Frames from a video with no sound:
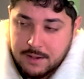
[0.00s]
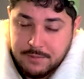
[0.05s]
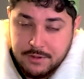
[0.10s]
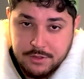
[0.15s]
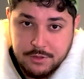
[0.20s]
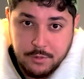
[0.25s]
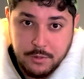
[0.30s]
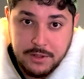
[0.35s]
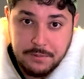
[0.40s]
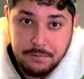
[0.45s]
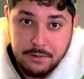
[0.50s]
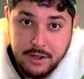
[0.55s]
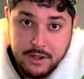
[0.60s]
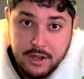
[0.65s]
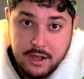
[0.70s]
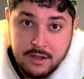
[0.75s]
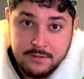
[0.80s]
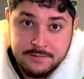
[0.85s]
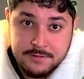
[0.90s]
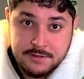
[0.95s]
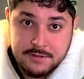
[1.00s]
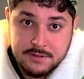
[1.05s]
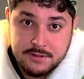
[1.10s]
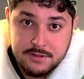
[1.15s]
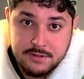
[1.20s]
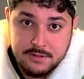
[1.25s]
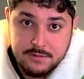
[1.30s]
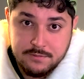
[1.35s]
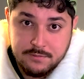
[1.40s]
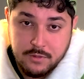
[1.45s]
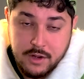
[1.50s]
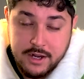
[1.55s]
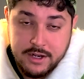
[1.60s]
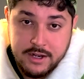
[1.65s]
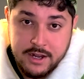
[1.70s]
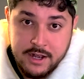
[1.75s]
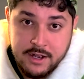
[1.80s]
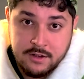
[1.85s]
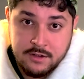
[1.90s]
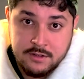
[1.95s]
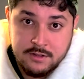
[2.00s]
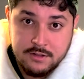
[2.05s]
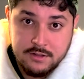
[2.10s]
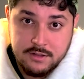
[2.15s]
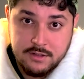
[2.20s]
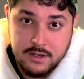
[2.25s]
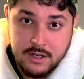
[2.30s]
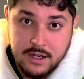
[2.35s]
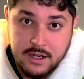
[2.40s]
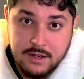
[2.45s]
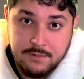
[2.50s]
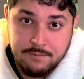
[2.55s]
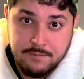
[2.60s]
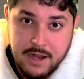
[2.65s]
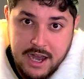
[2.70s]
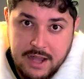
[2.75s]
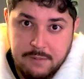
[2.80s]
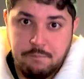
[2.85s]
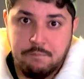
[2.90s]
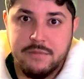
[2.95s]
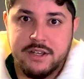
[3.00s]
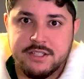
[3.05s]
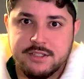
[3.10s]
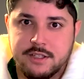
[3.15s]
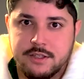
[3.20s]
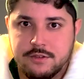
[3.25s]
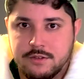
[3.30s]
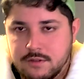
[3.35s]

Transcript: in 3 playoffs right now. I missed it.